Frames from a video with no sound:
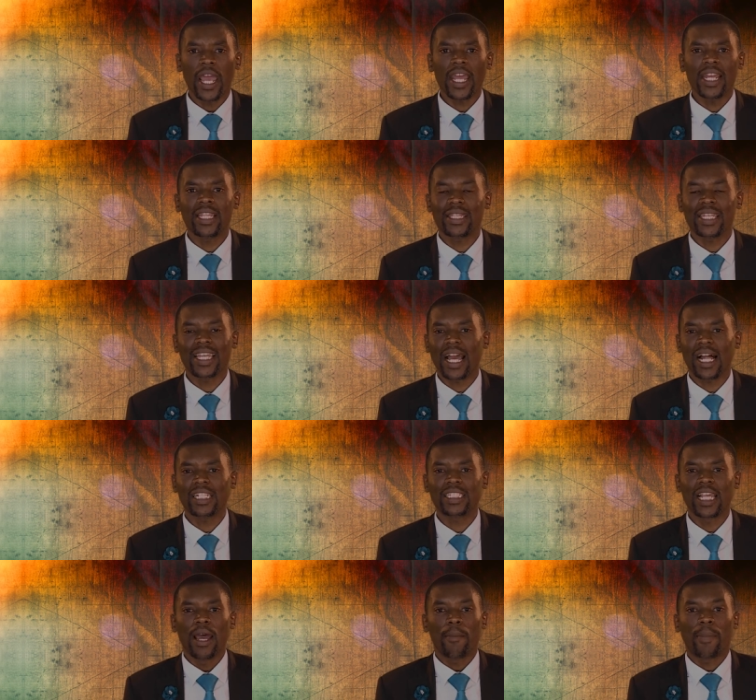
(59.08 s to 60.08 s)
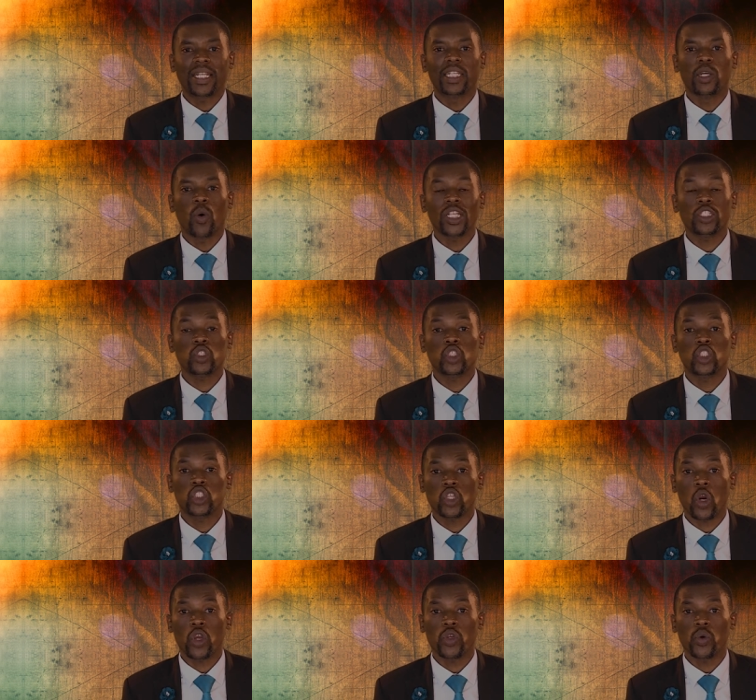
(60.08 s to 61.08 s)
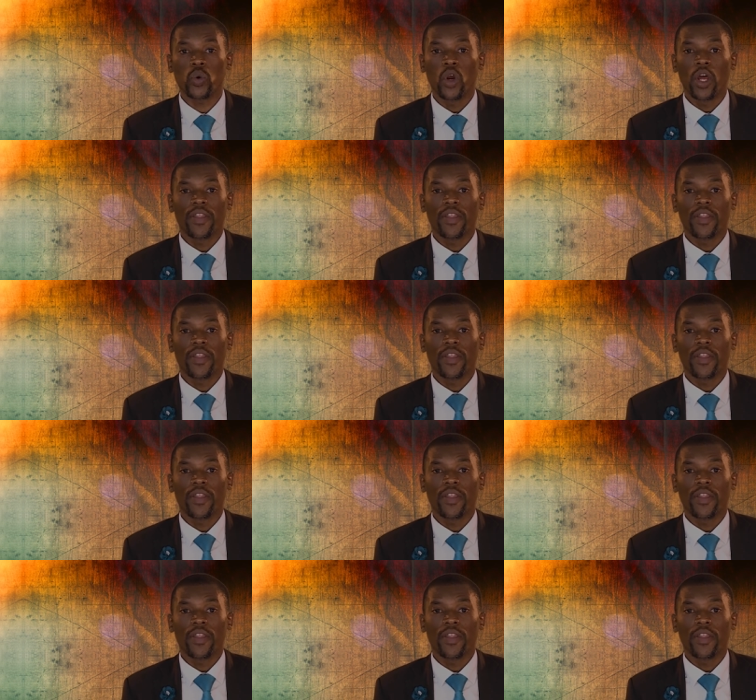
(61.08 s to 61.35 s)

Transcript: anything else, but he wants to show you